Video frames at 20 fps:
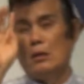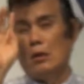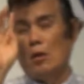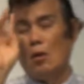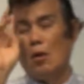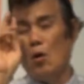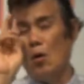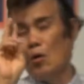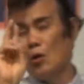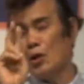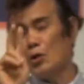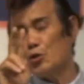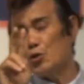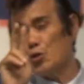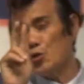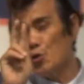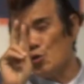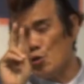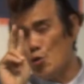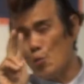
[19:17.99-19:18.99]
only
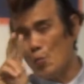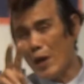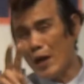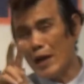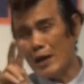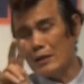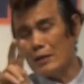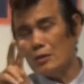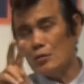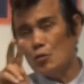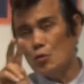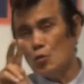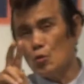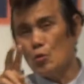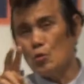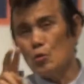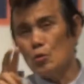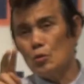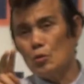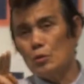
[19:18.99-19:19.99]
two men
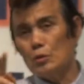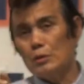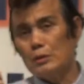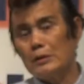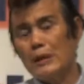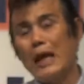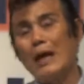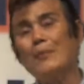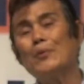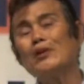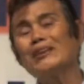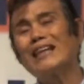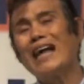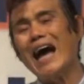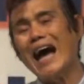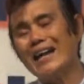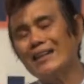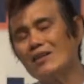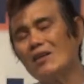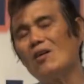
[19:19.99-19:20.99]
who never
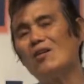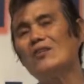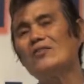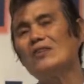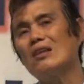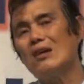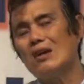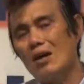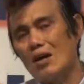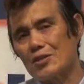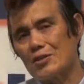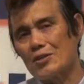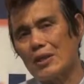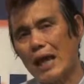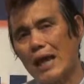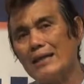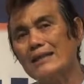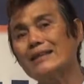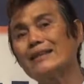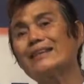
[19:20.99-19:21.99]
died on earth
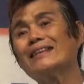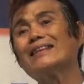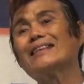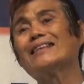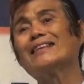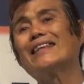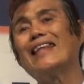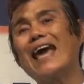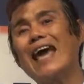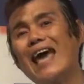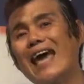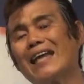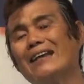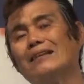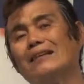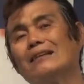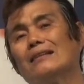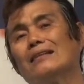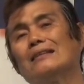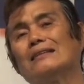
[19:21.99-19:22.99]
and
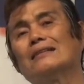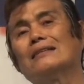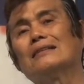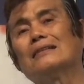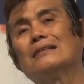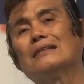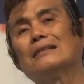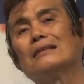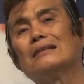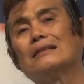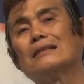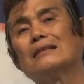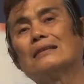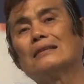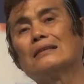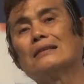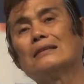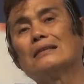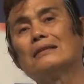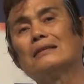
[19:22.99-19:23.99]
then
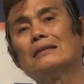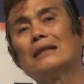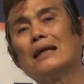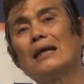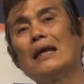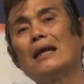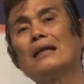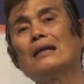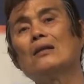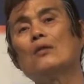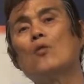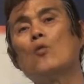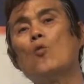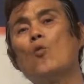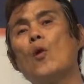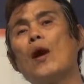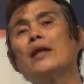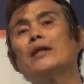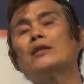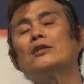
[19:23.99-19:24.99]
and
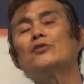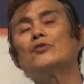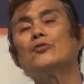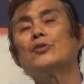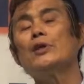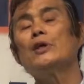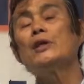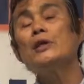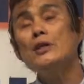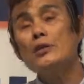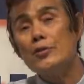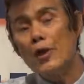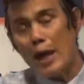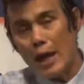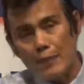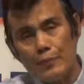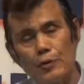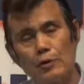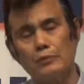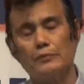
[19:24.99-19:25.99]
went to, into
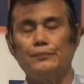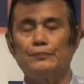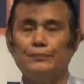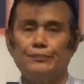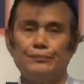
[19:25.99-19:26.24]
heaven.